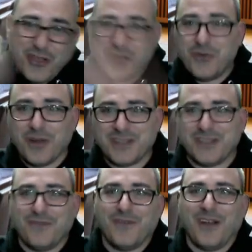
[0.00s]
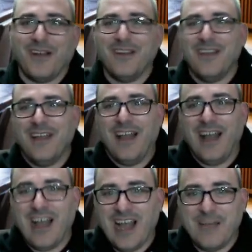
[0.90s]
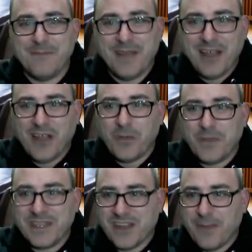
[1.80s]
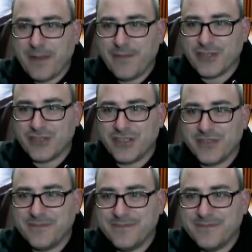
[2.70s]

Good work so far. I hope these are beneficial to you.